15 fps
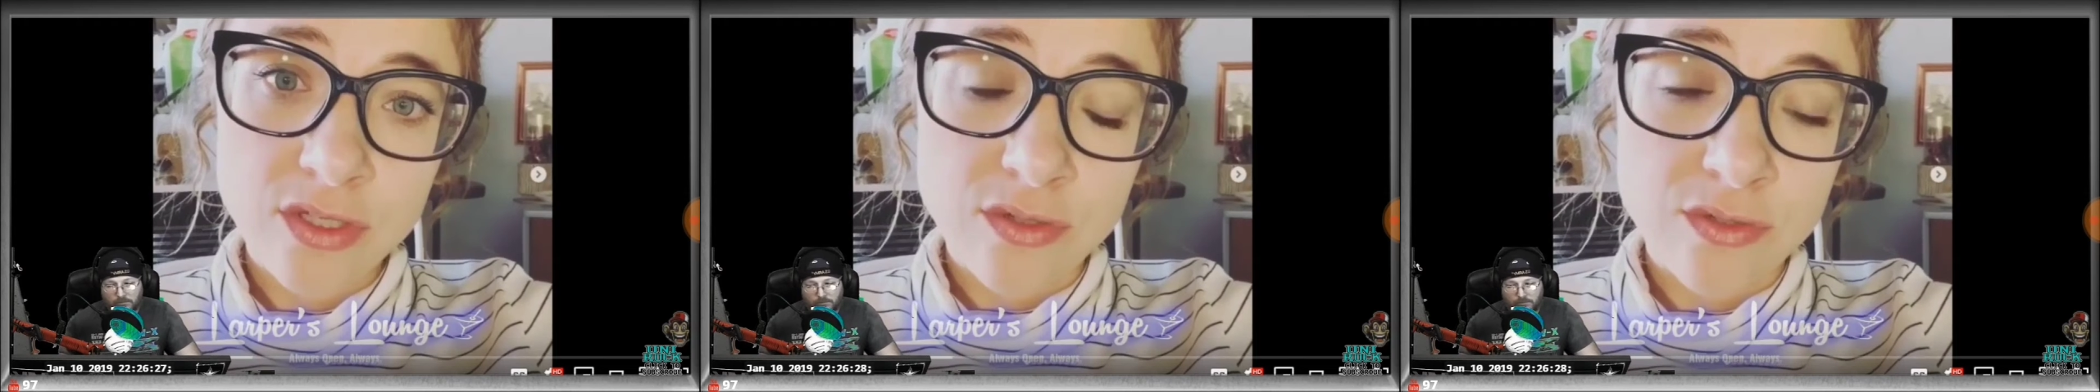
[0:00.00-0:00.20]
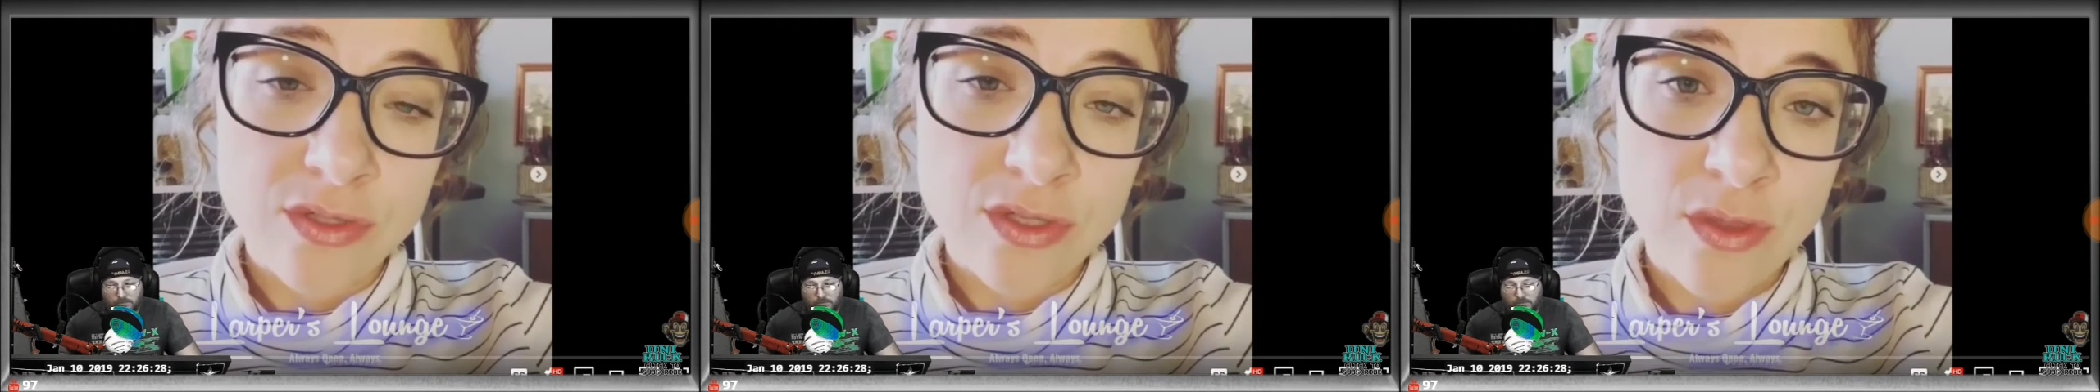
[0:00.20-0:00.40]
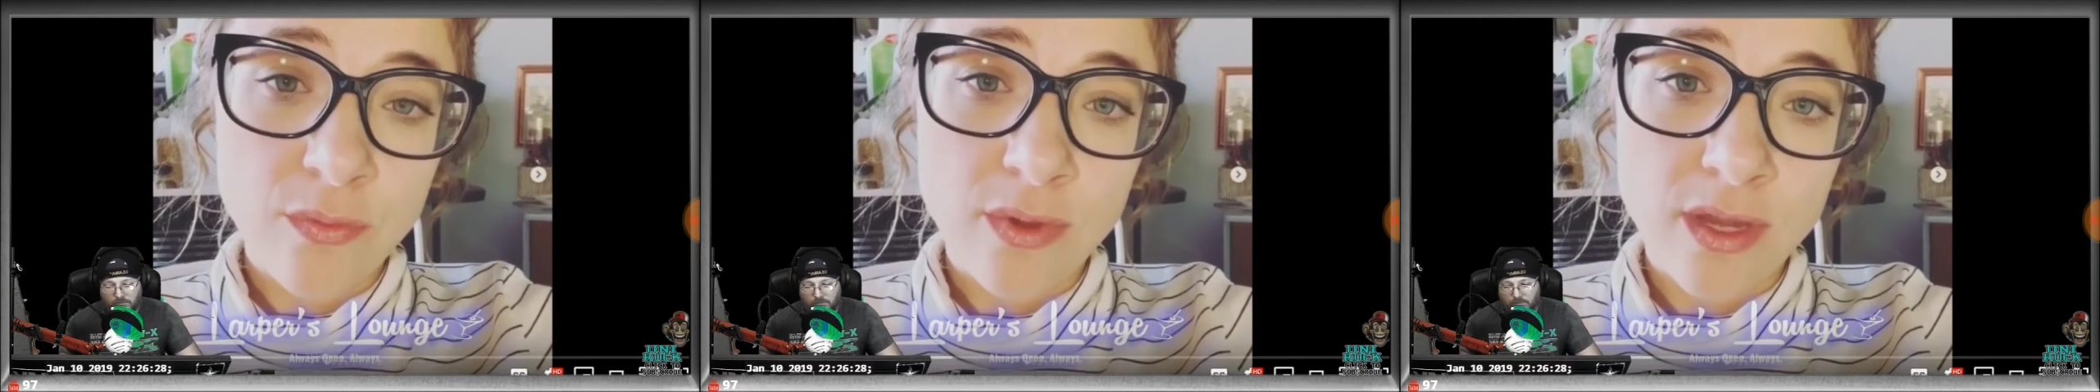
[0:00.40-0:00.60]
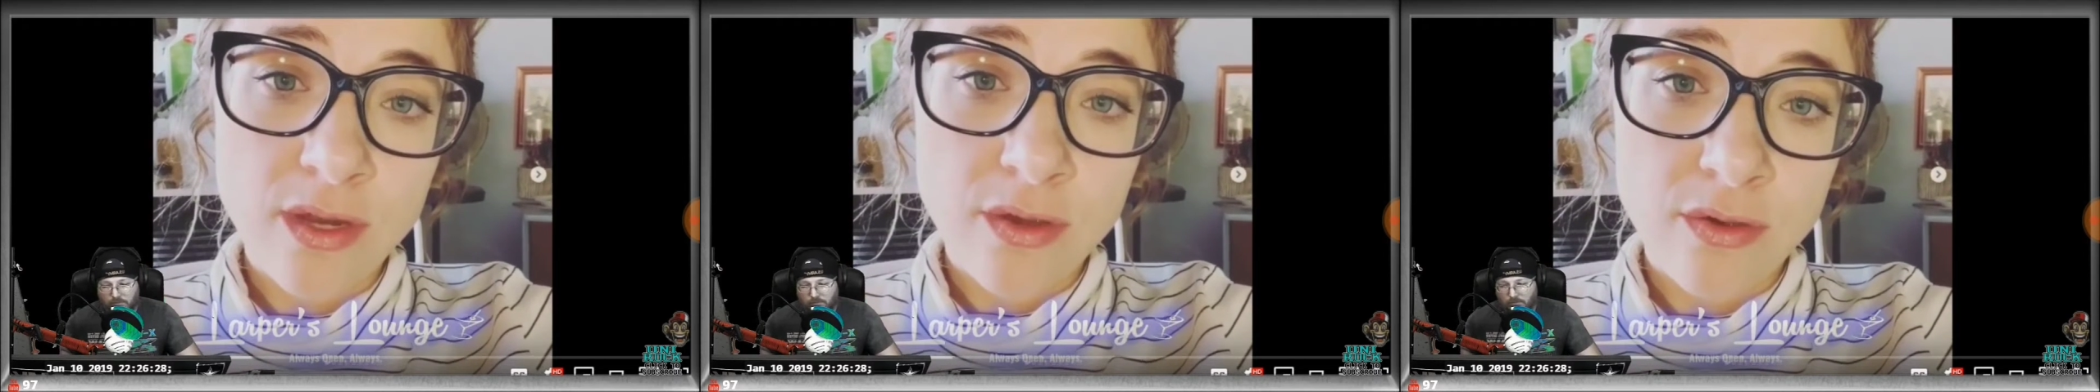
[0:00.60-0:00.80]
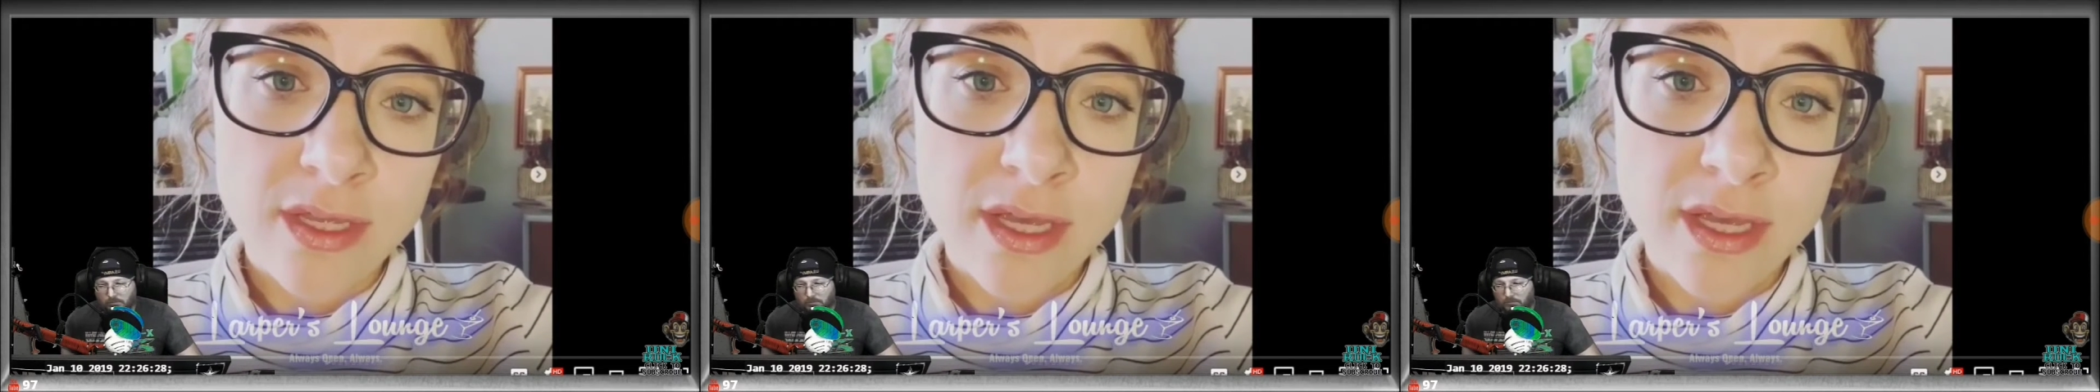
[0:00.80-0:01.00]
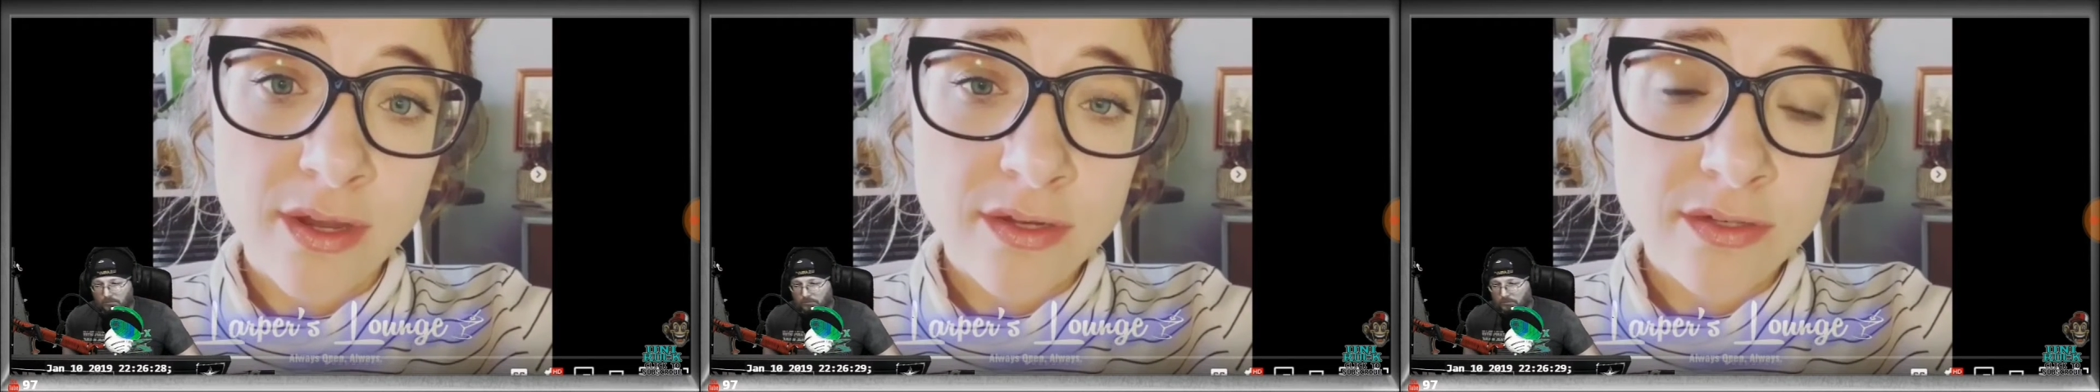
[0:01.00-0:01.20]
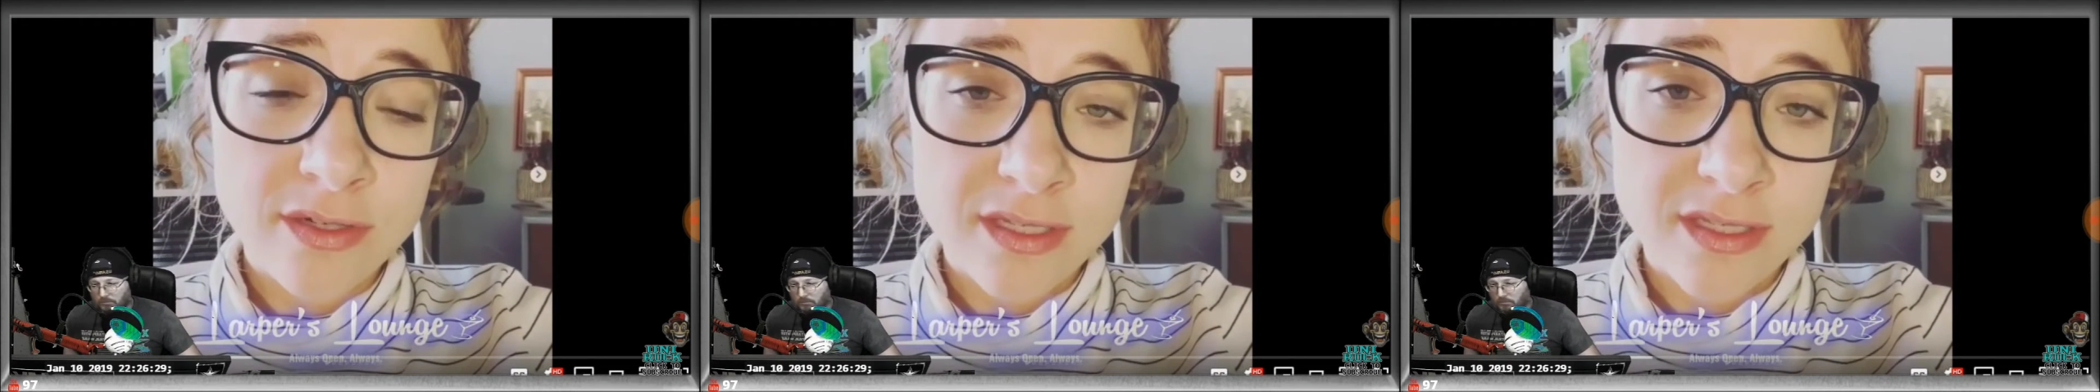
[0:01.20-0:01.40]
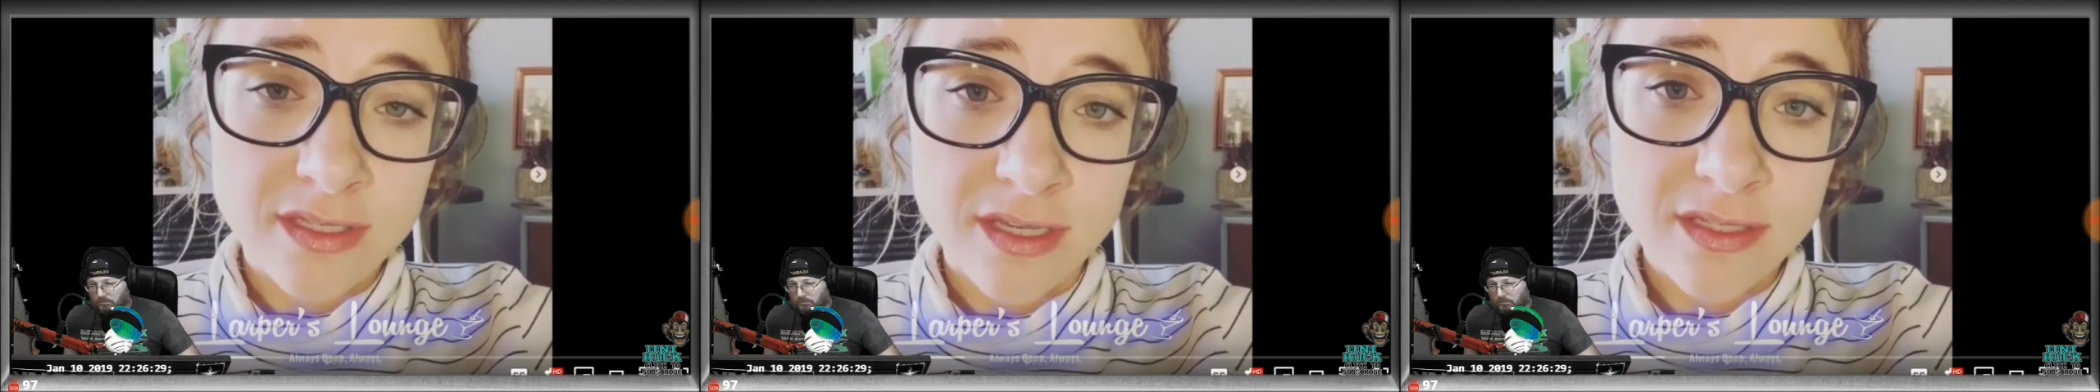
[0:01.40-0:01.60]
choose 3 known
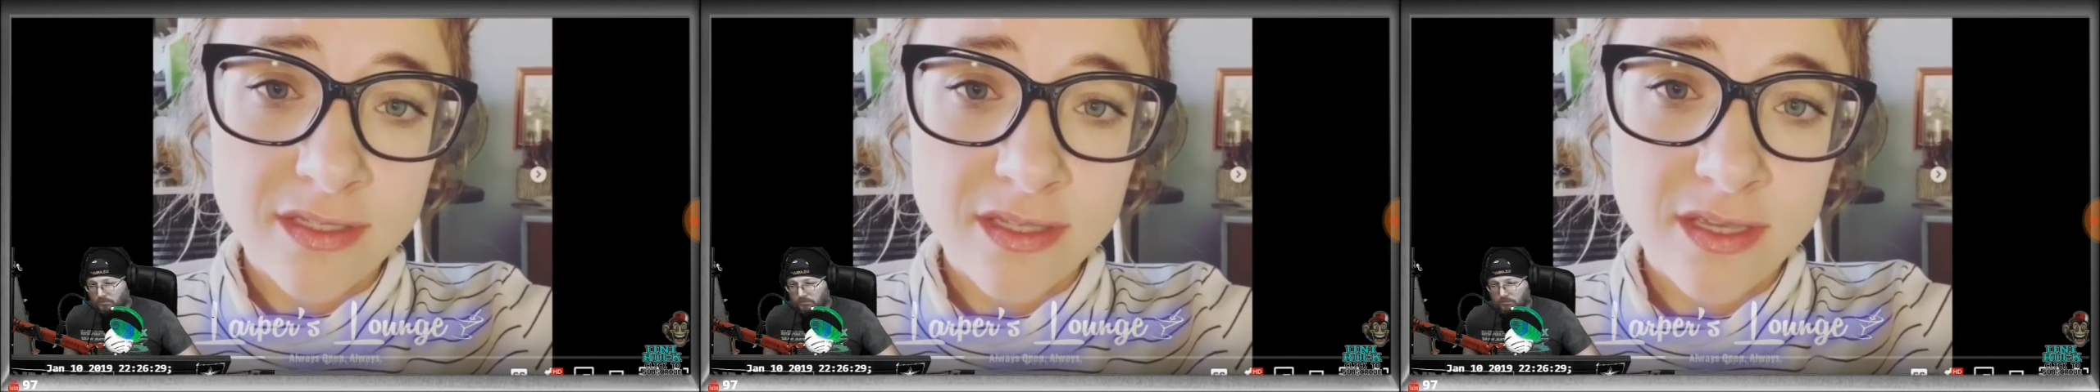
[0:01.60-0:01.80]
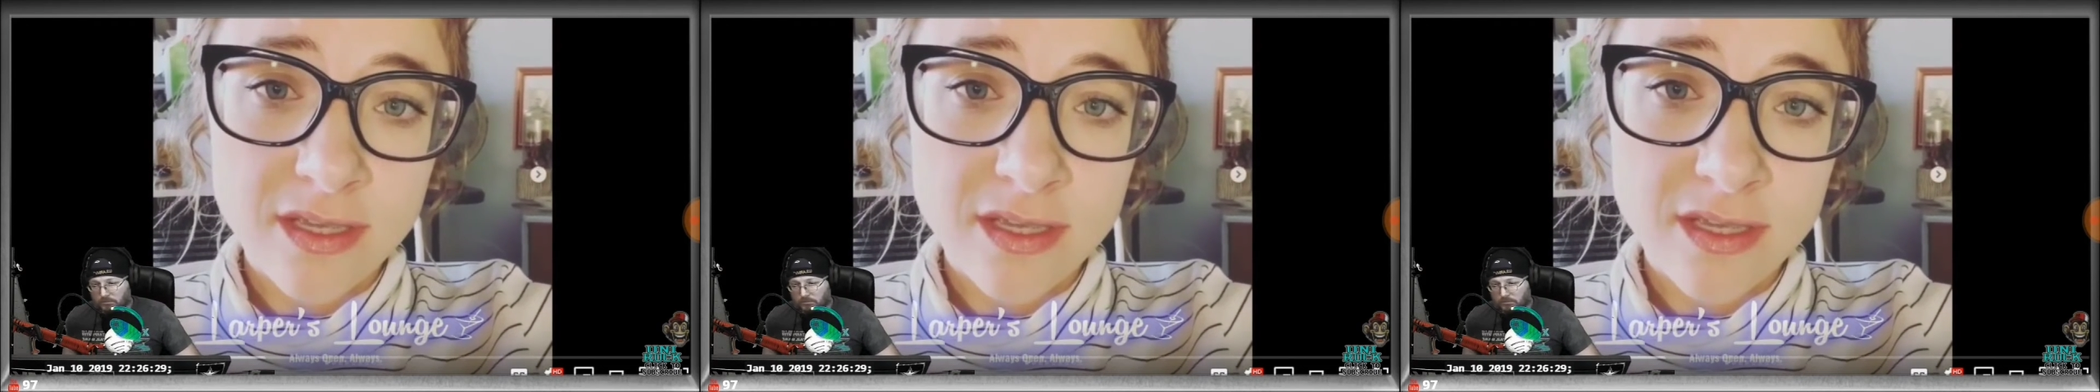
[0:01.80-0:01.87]
characteristics